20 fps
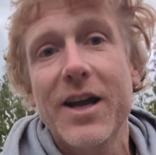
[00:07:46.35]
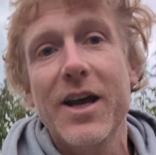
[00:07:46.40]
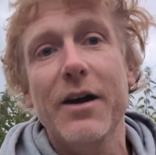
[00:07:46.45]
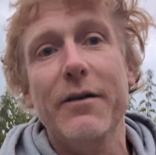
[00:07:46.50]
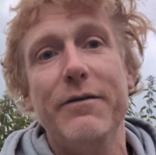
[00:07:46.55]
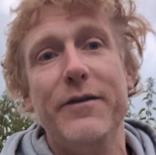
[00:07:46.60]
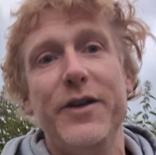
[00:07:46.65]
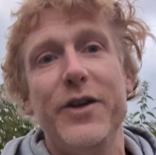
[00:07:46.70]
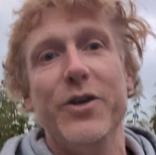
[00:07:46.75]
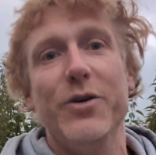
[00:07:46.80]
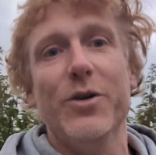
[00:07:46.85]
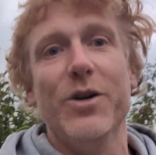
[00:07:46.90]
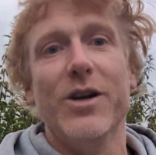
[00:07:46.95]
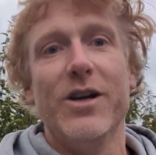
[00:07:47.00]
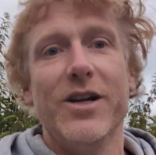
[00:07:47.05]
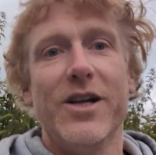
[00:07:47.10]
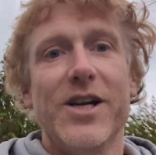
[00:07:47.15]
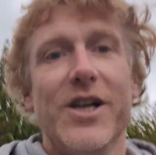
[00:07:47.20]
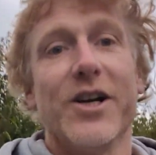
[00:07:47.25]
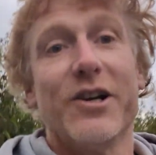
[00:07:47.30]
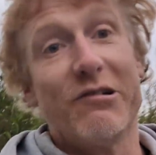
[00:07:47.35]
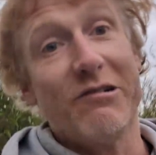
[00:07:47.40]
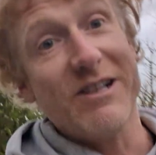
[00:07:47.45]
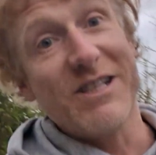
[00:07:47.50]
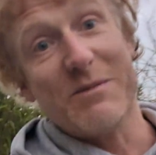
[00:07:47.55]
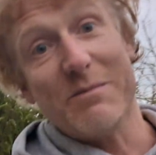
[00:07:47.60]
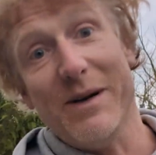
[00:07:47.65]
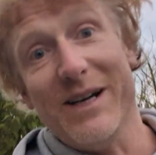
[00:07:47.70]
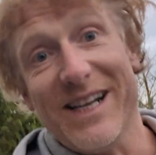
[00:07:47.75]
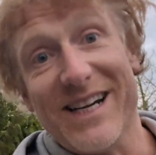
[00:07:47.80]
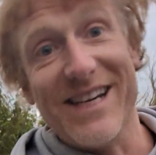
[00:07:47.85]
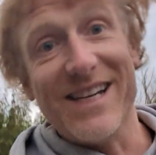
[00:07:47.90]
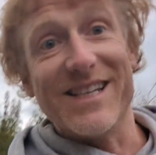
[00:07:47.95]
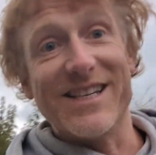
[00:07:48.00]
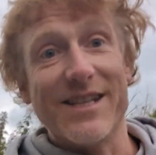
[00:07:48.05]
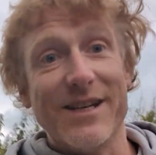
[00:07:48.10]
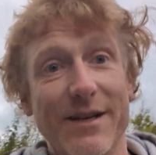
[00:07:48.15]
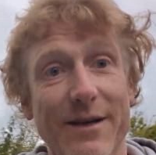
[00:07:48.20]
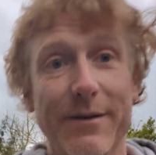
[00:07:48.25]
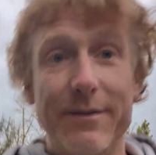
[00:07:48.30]
a few crisp
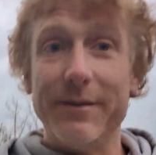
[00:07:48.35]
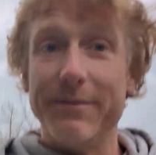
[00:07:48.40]
packets.